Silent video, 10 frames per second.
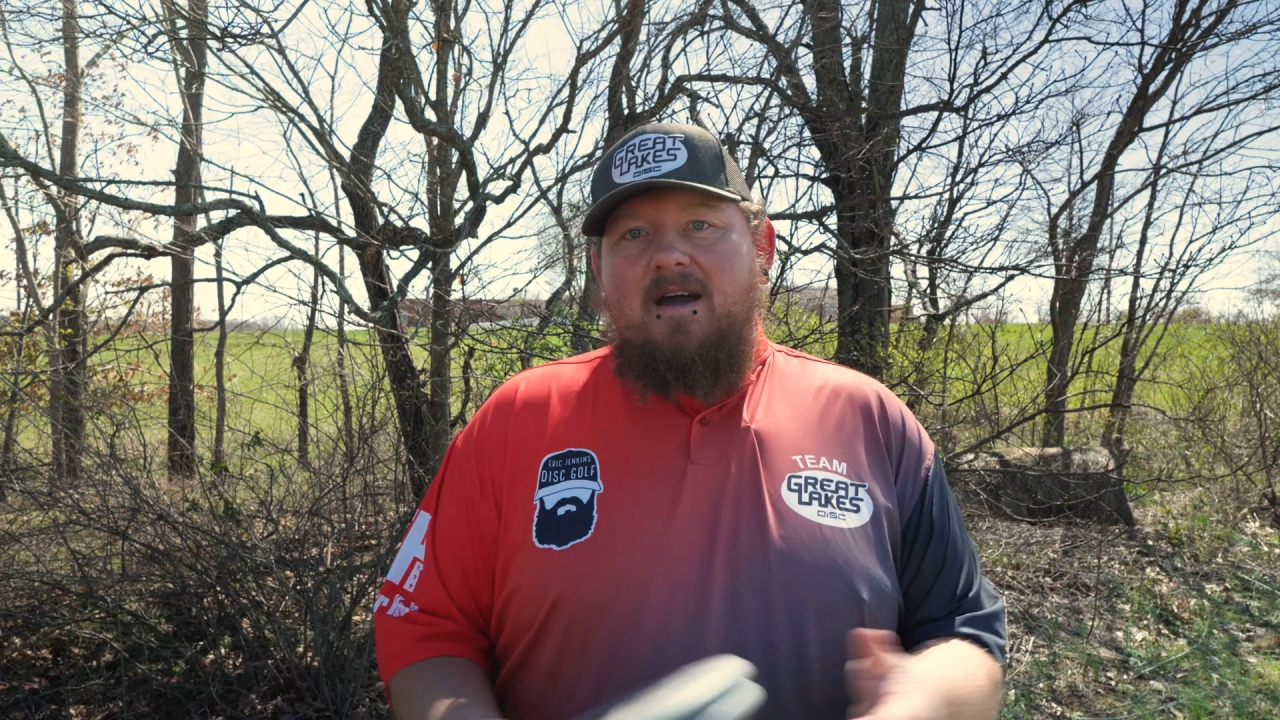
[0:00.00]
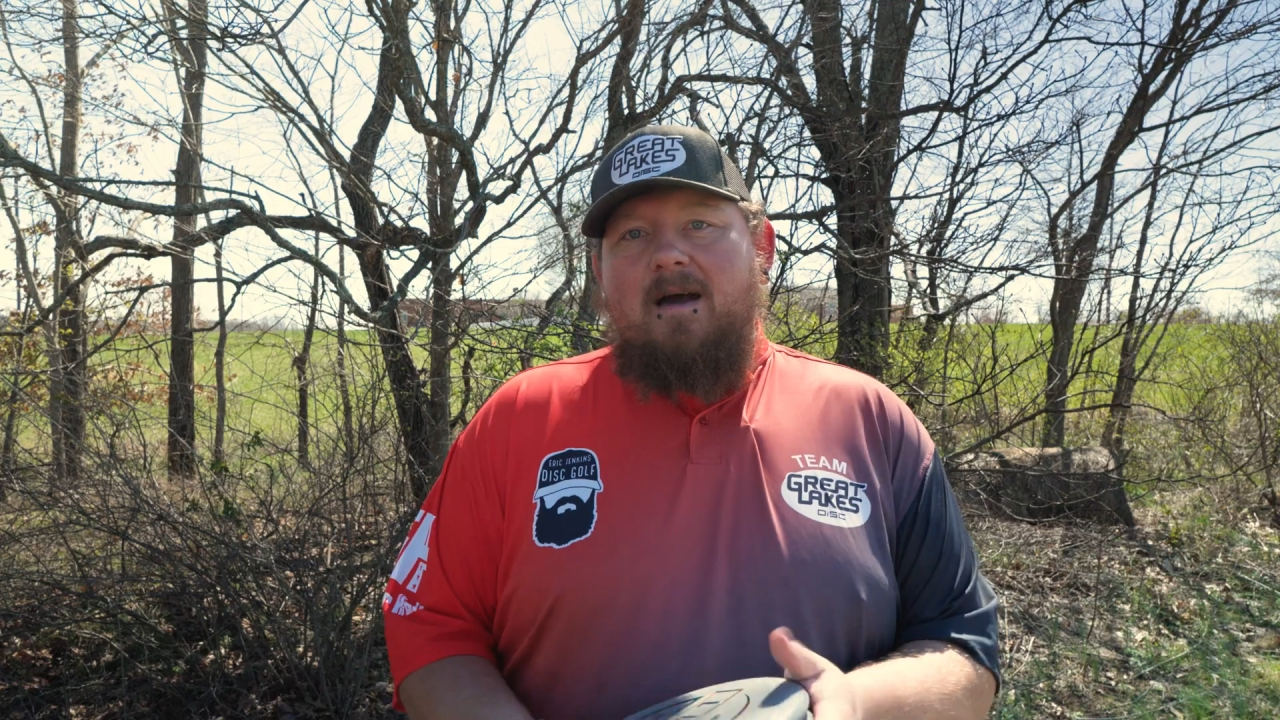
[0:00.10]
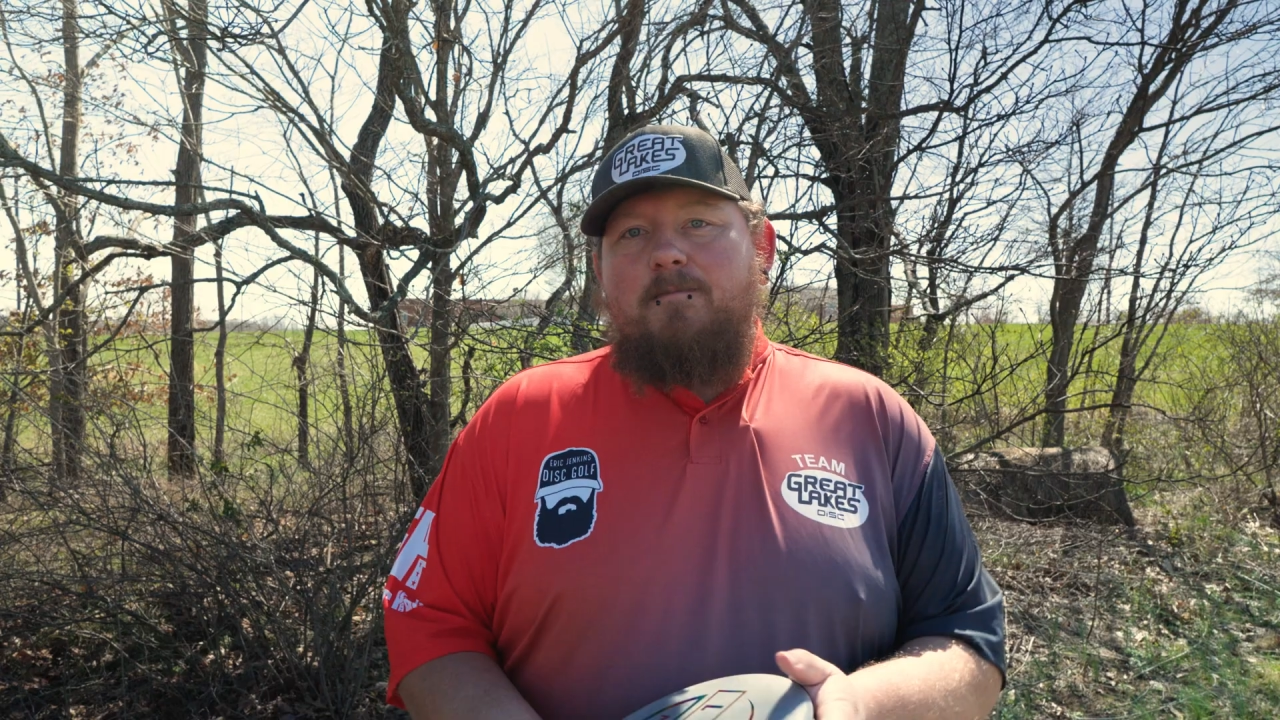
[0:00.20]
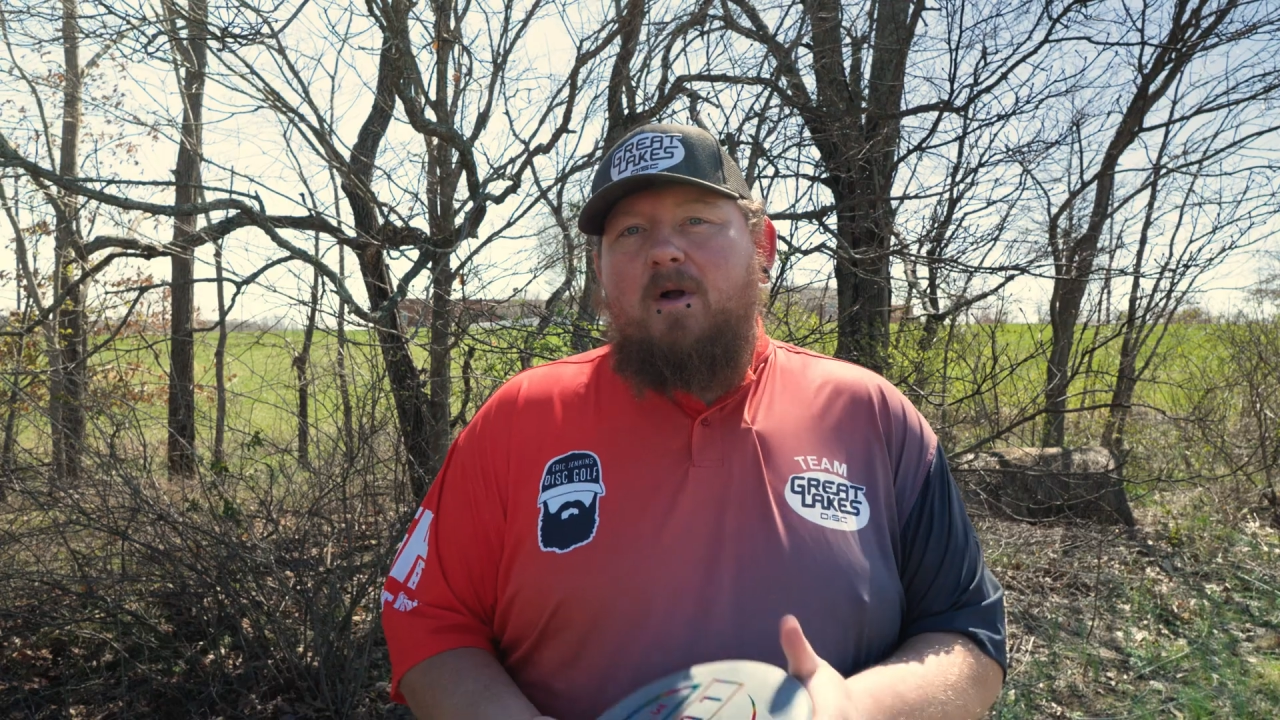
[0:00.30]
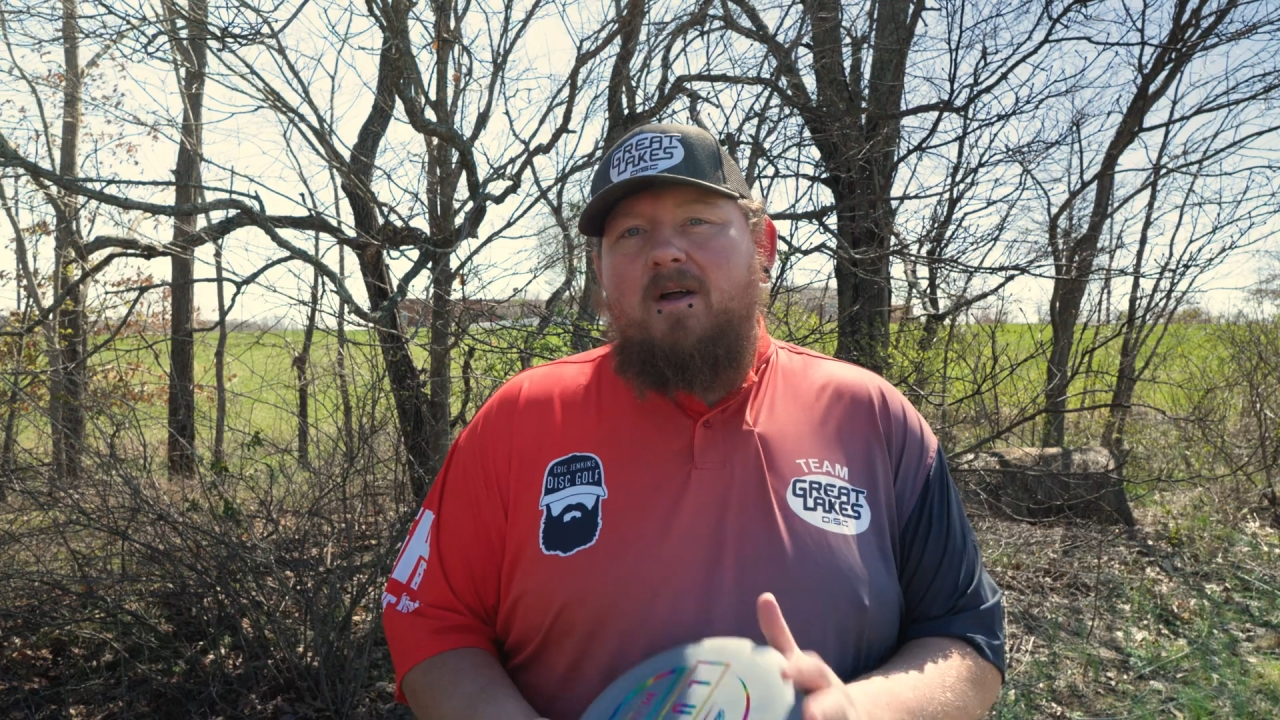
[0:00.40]

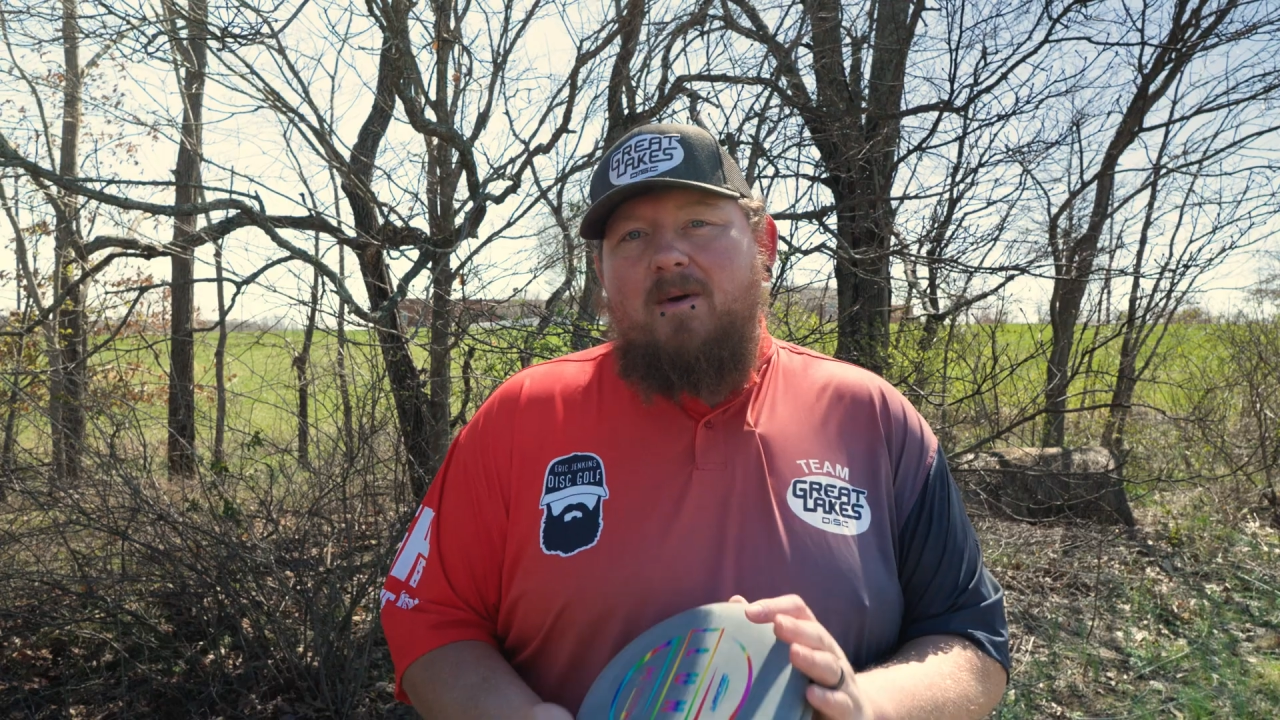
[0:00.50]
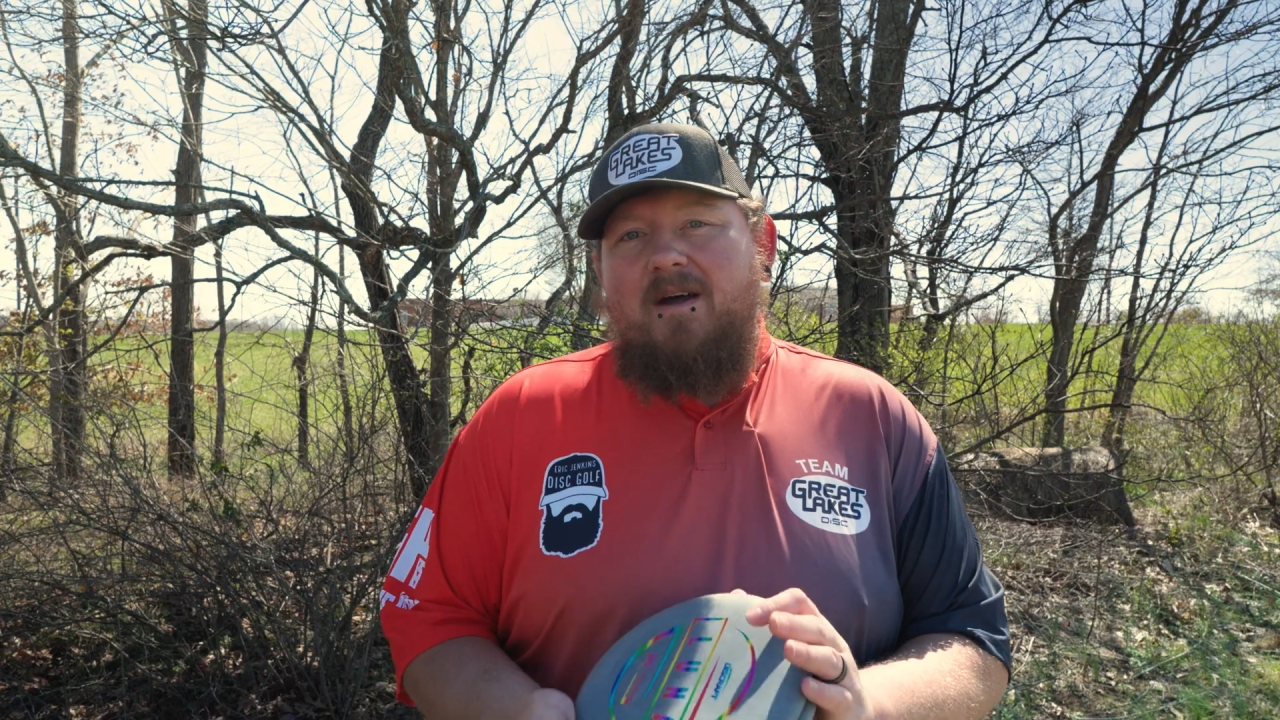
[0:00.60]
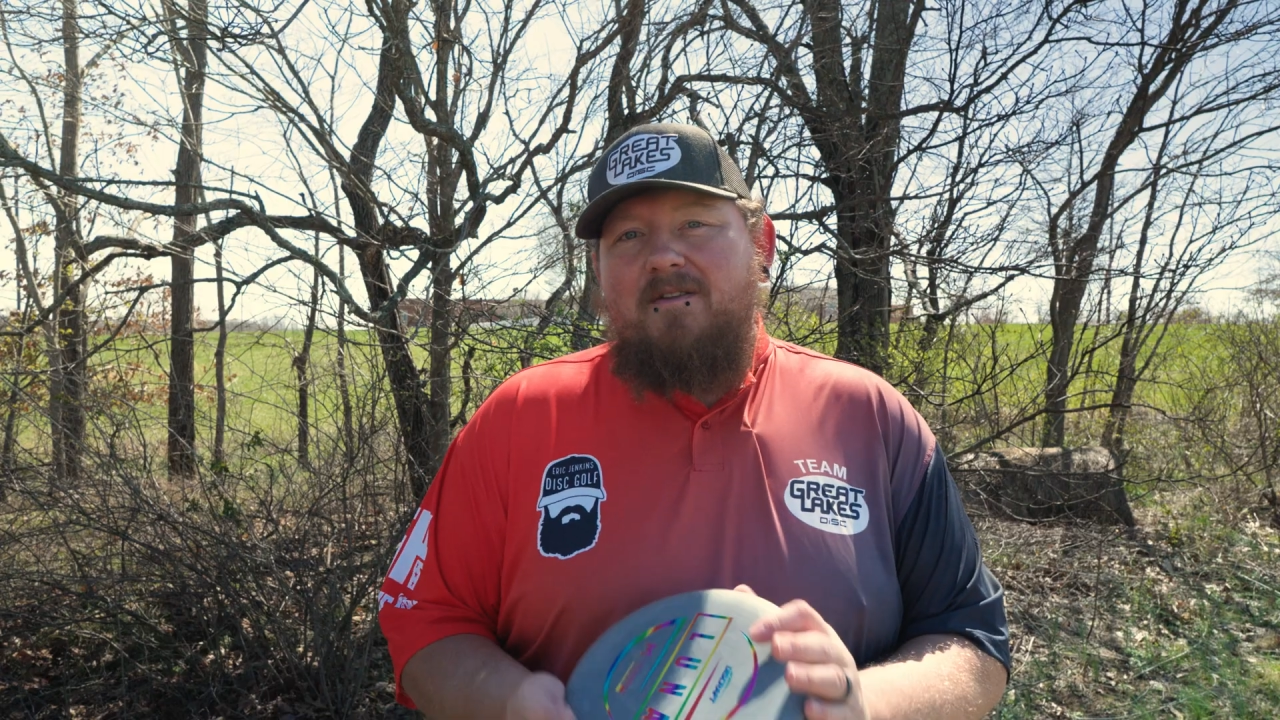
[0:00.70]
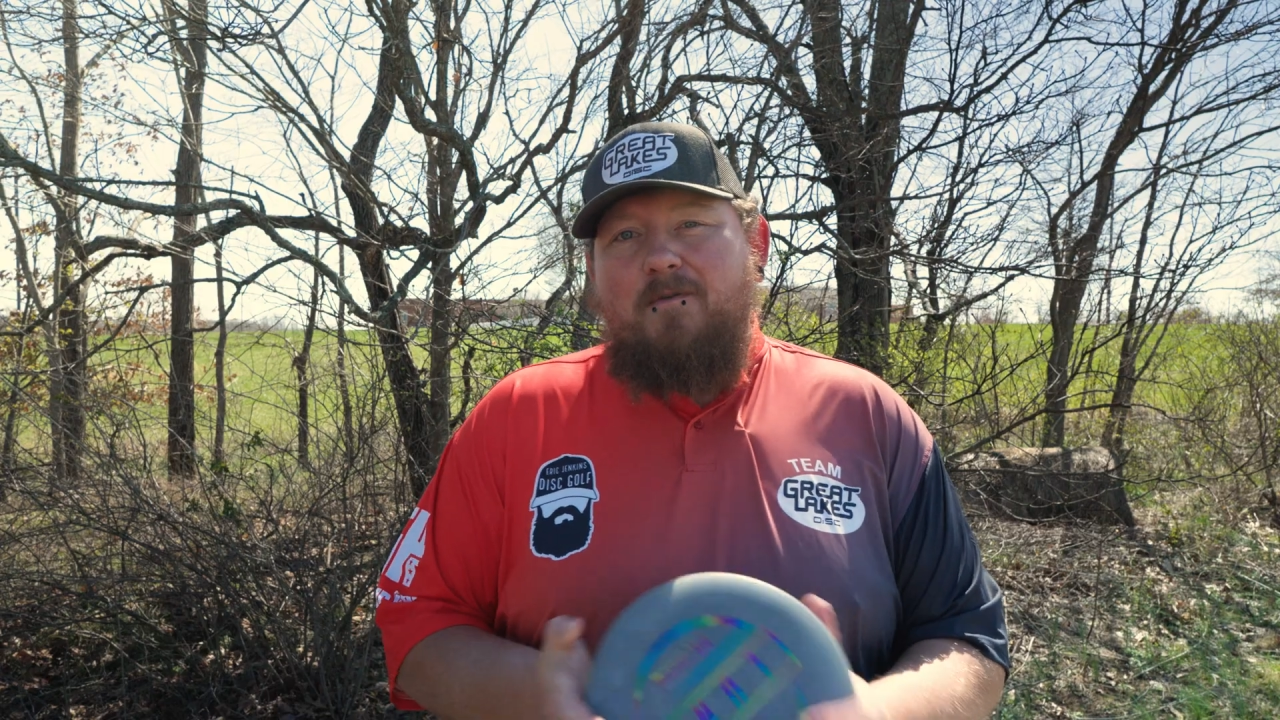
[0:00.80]
I'm probably around the